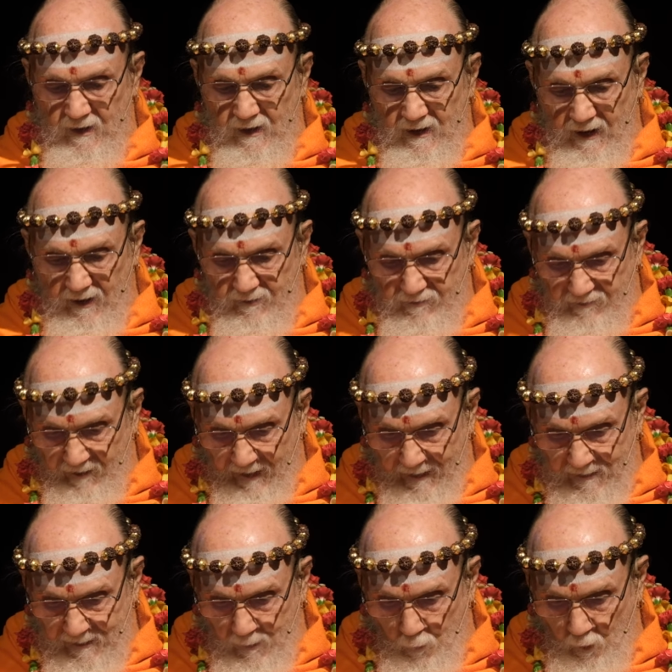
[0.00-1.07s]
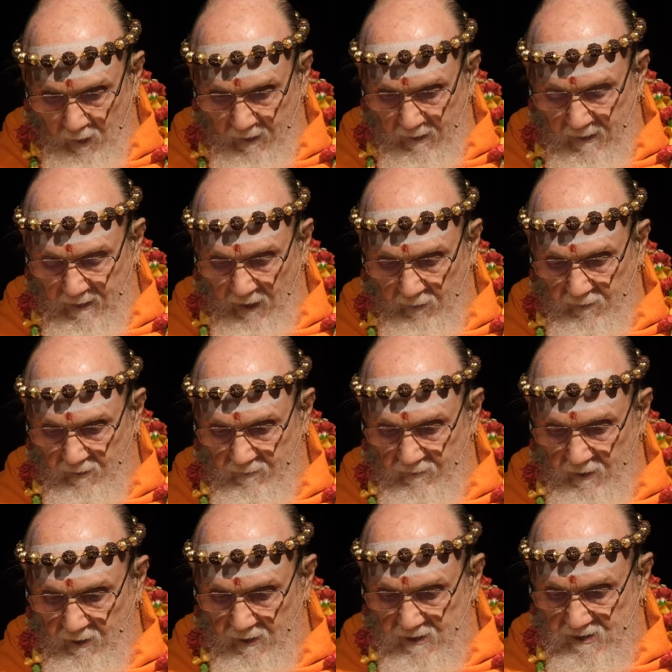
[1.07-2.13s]
and finally working out the
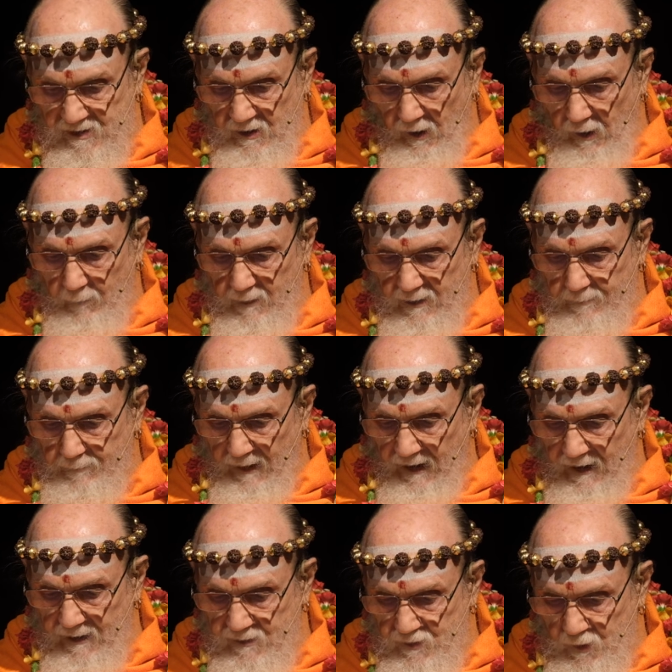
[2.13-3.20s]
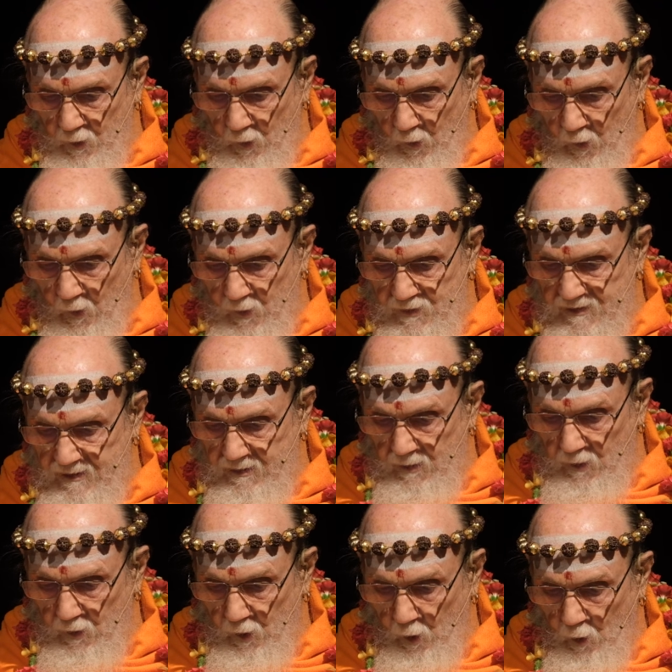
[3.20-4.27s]
various karmic binds or holds in the
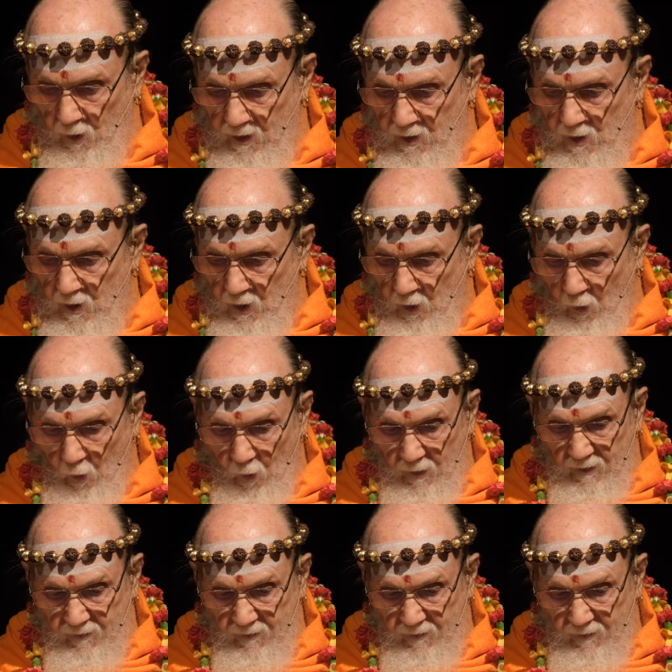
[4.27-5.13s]
lower odic